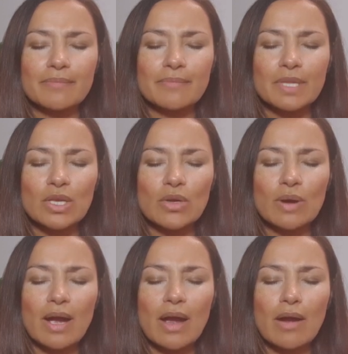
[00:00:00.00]
You
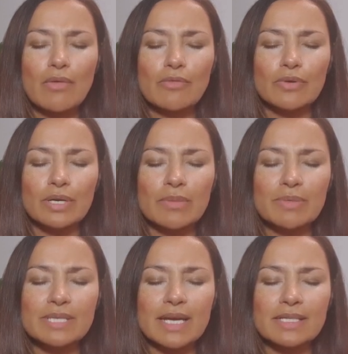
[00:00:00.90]
are fully
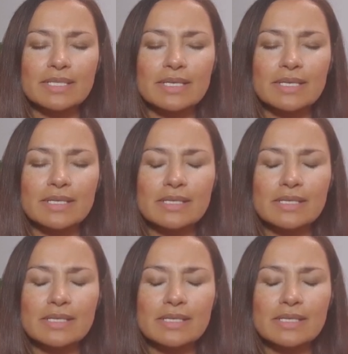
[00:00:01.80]
protected